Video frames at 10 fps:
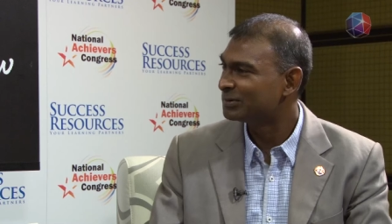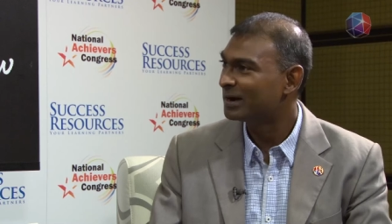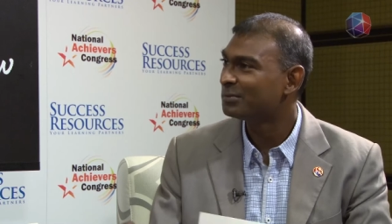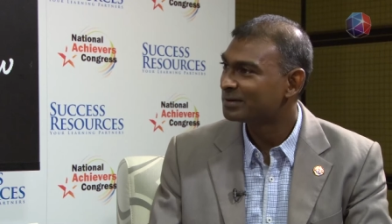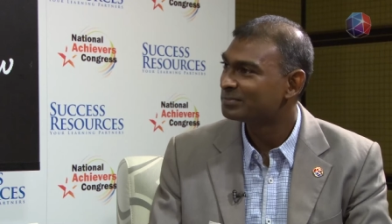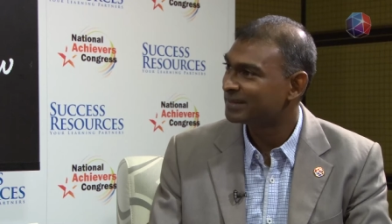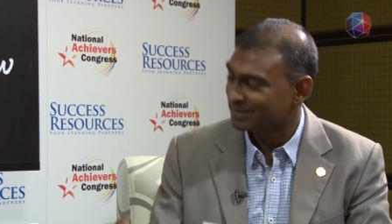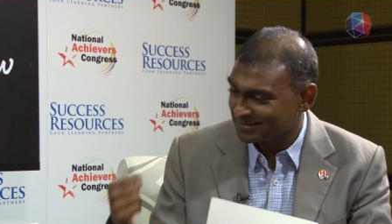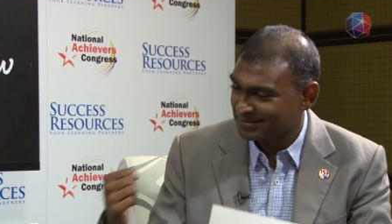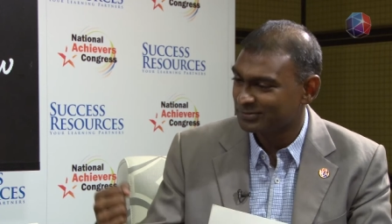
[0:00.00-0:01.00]
know, I want to be
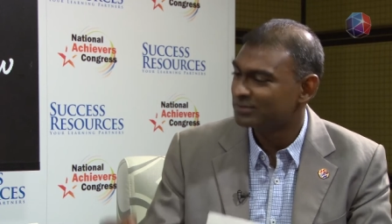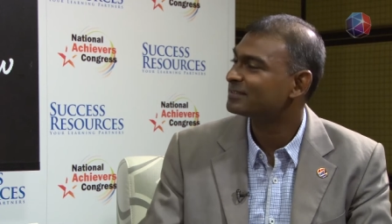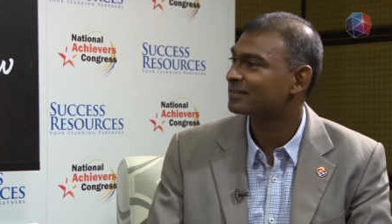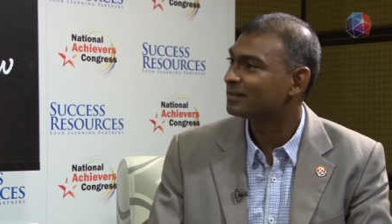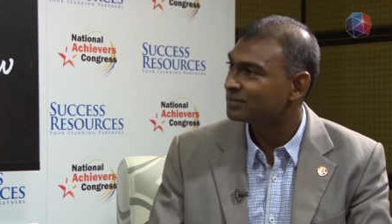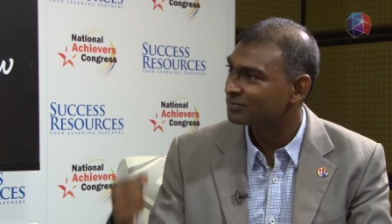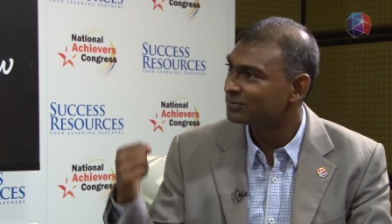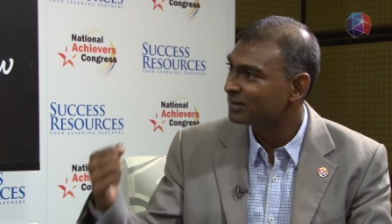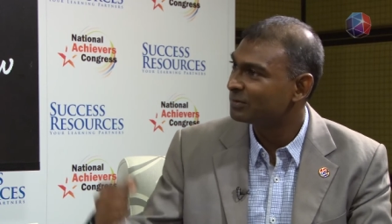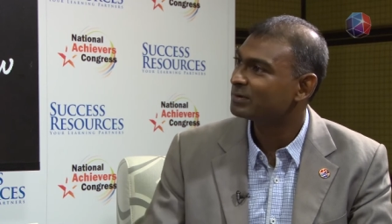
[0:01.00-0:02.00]
you know,
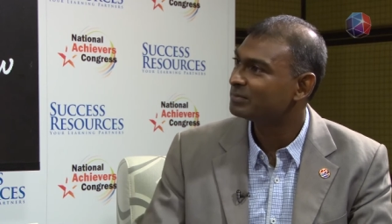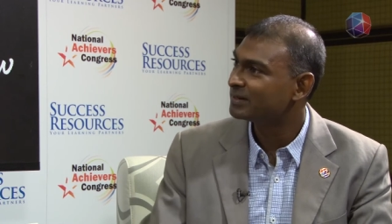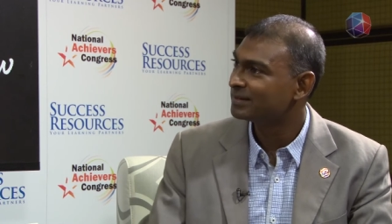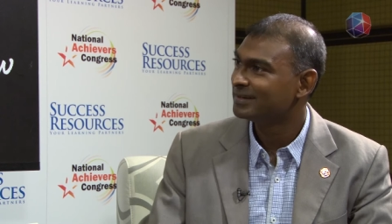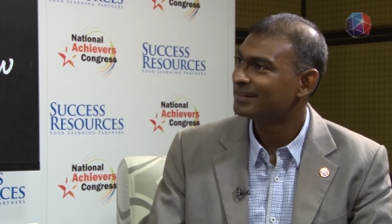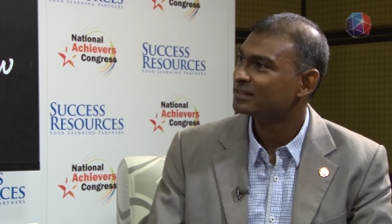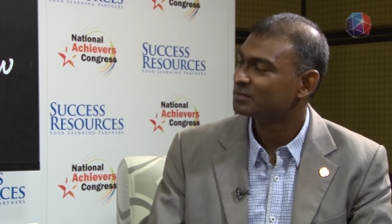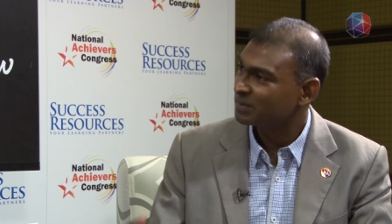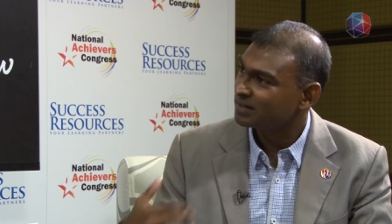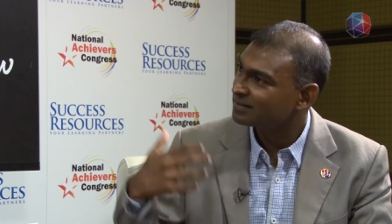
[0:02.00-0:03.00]
successful. I want to be a
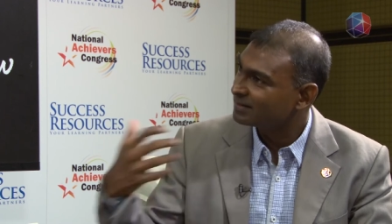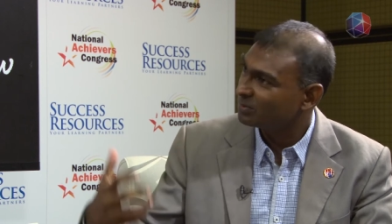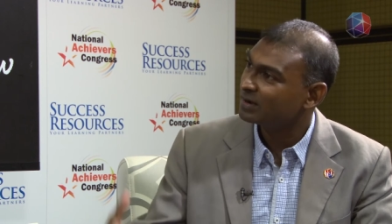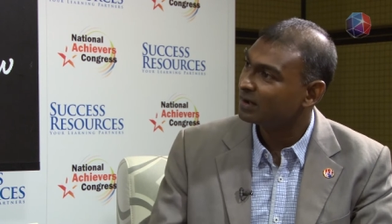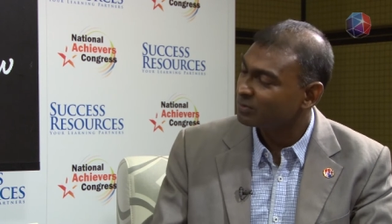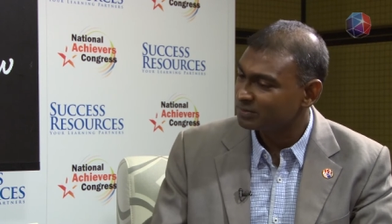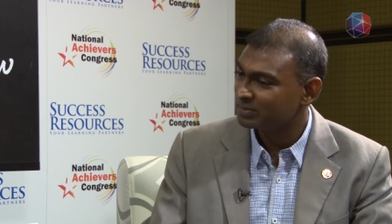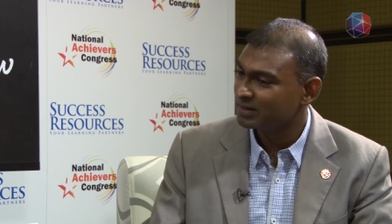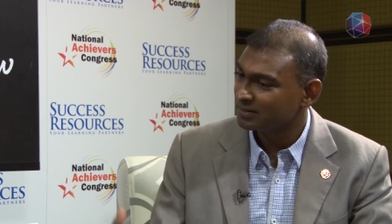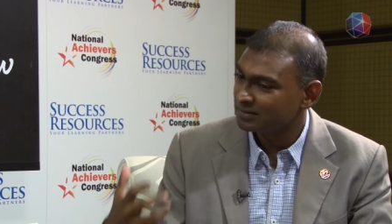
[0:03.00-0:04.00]
speaker. I want to, I want to
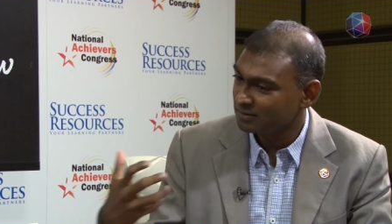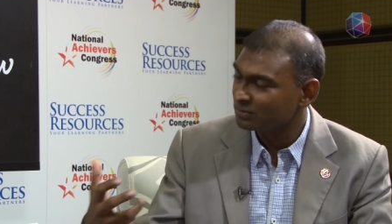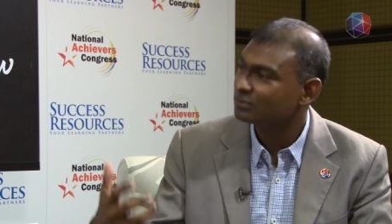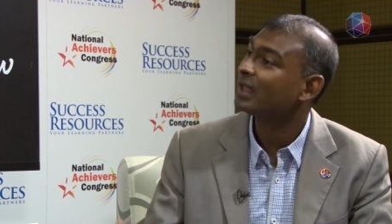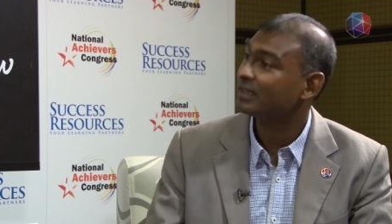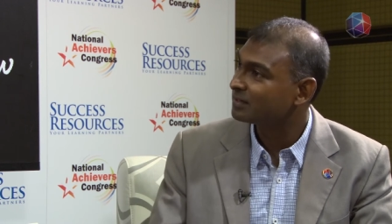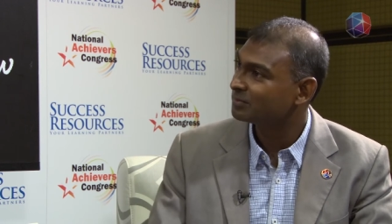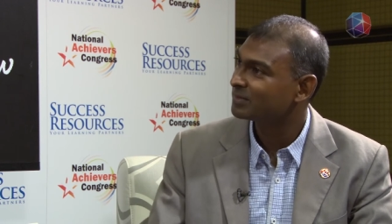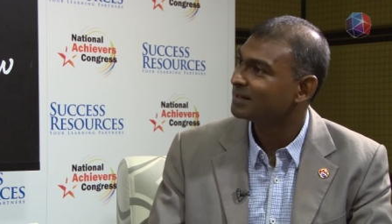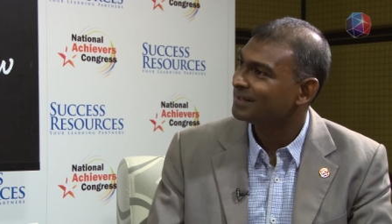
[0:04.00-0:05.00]
be, you know, like
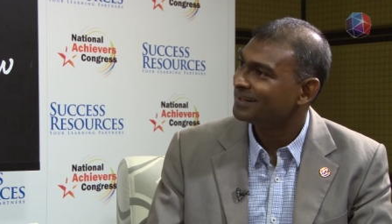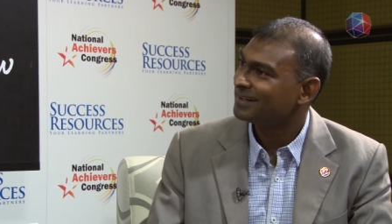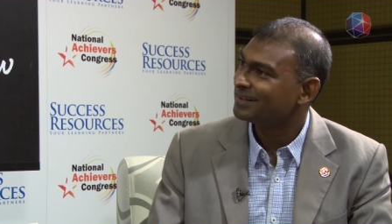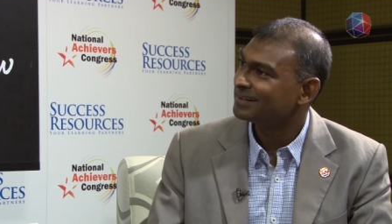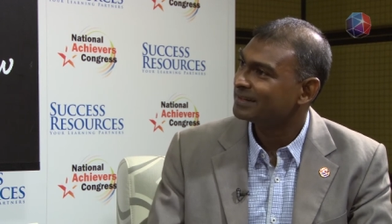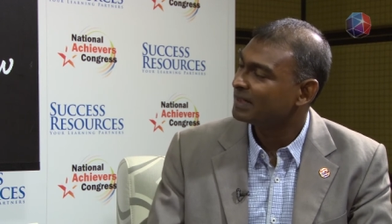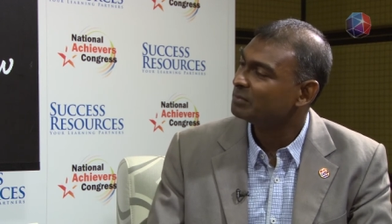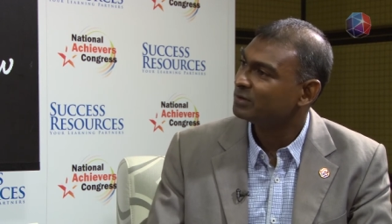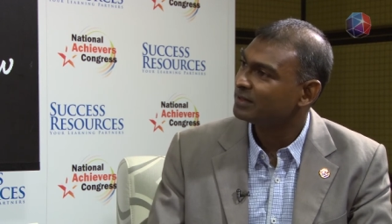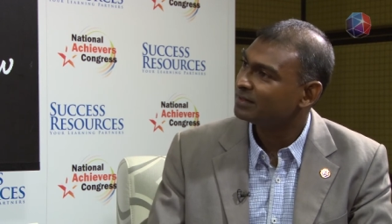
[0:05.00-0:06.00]
him uh, and
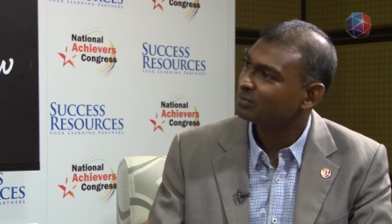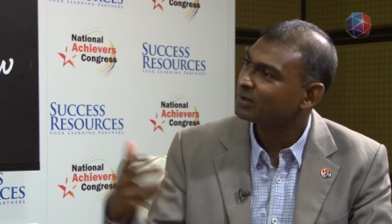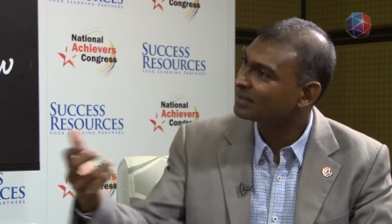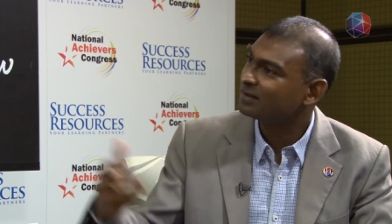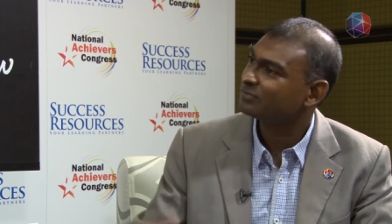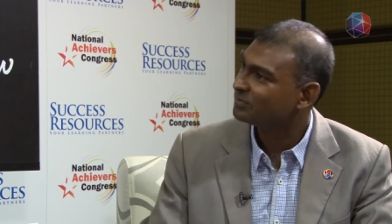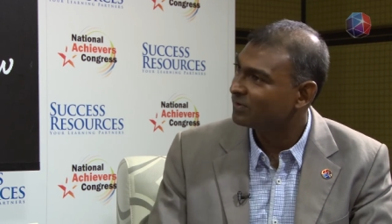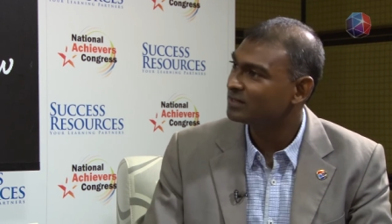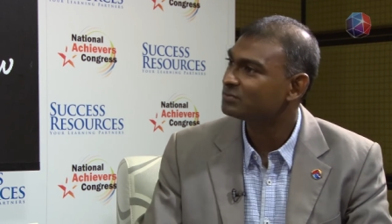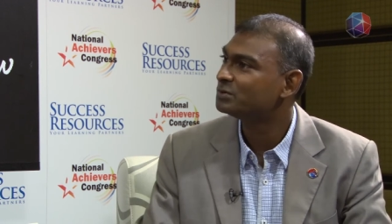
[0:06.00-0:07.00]
emulate him. What kind of
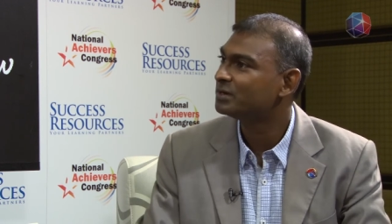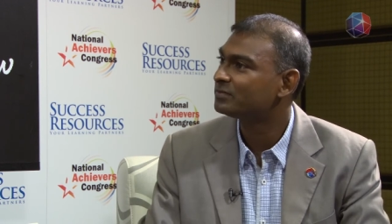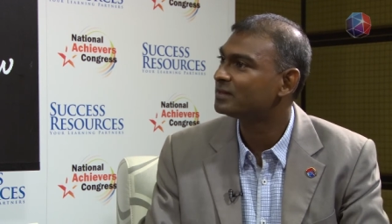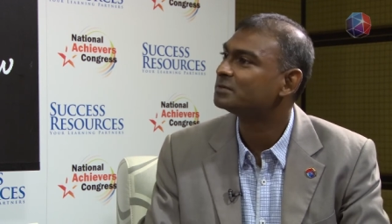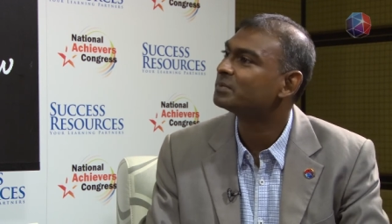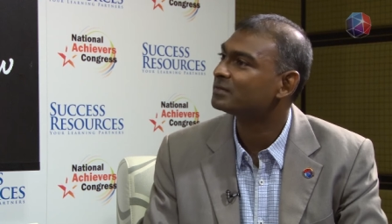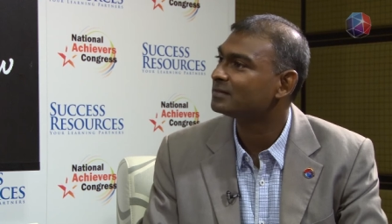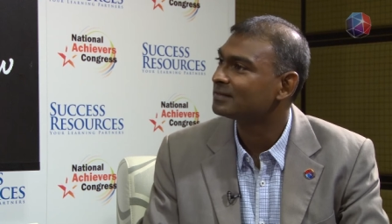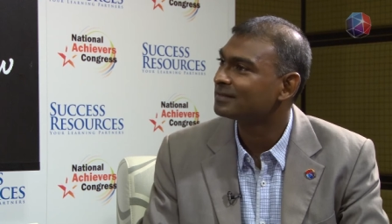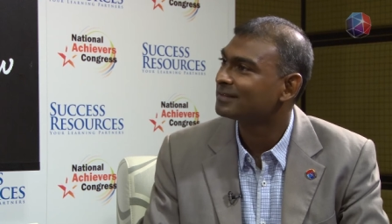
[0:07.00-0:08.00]
advice would you give such a
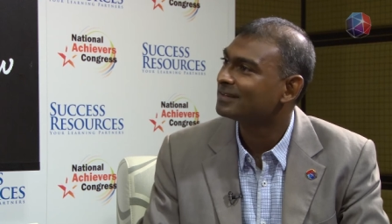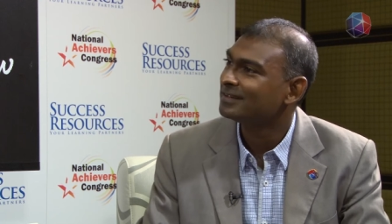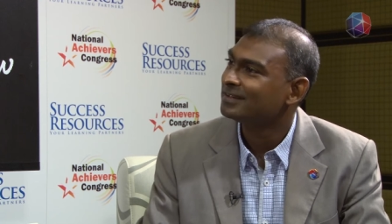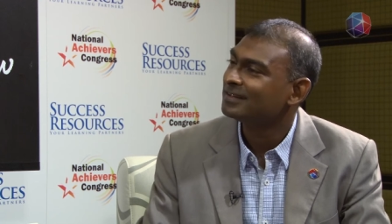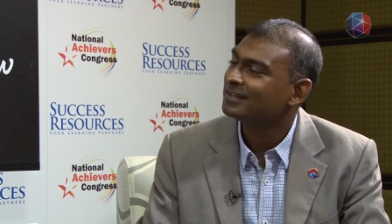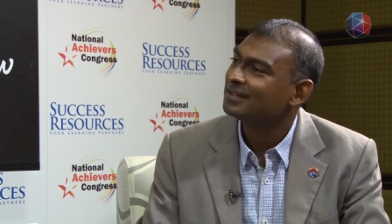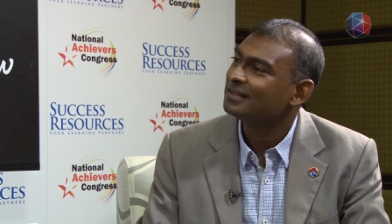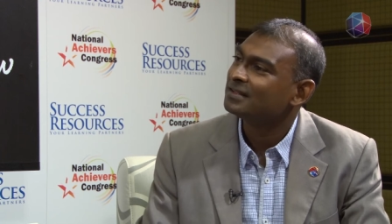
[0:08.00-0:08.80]
person? Well, the first